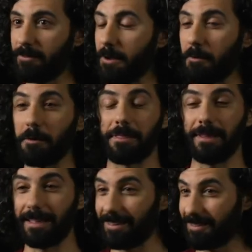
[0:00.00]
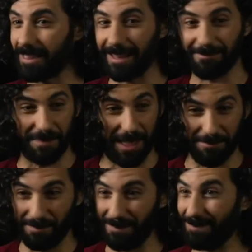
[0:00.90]
there are things that
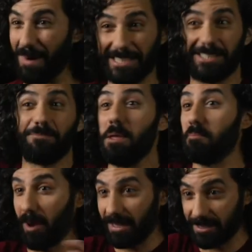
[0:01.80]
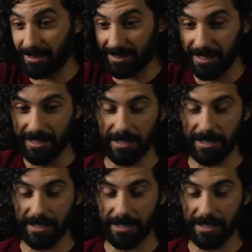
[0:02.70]
must be present.